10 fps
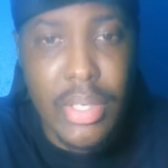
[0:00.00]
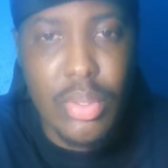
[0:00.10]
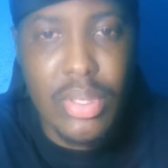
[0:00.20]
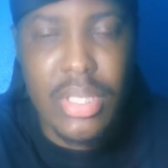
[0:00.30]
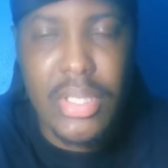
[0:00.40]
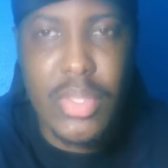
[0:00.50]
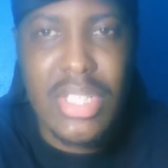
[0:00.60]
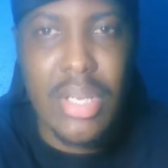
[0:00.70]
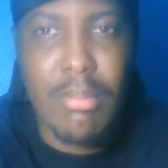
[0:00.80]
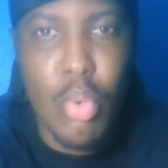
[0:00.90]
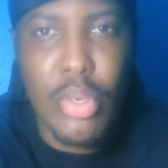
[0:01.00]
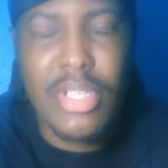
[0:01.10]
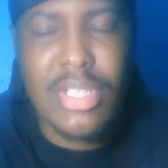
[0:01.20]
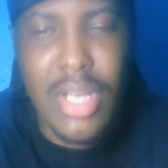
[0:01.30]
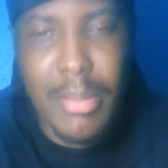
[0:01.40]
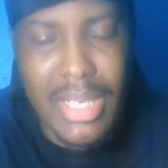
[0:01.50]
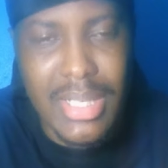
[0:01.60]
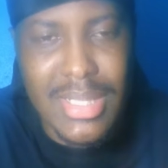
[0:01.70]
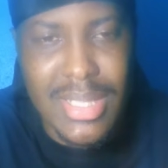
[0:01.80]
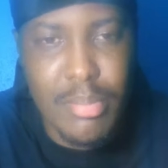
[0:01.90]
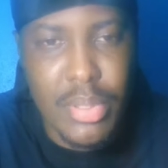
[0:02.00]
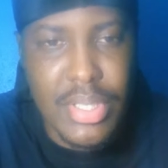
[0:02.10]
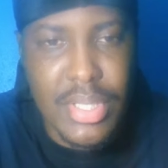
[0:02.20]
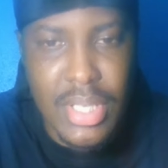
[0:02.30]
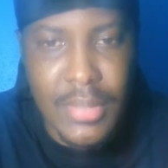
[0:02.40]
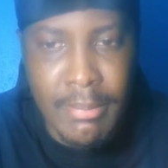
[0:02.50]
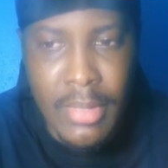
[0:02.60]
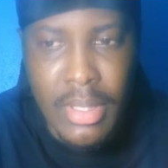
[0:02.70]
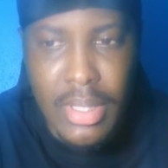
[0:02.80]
I don't think there was a more dominant team per se.